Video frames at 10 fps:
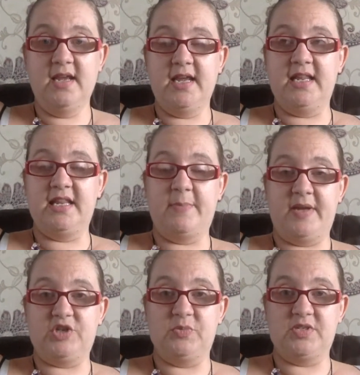in their
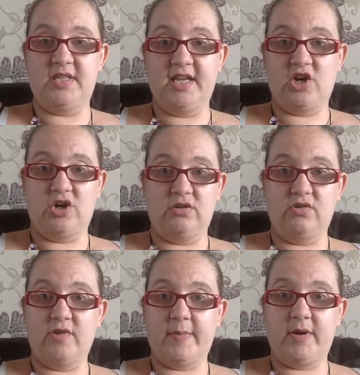bedroom so they can't
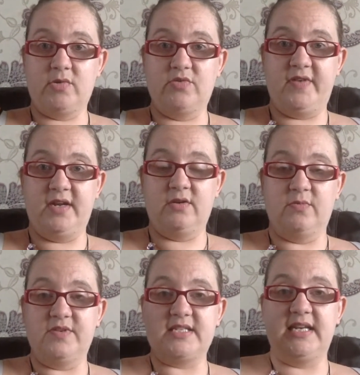grab hold of it,
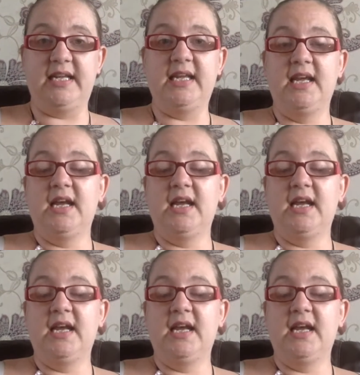obviously,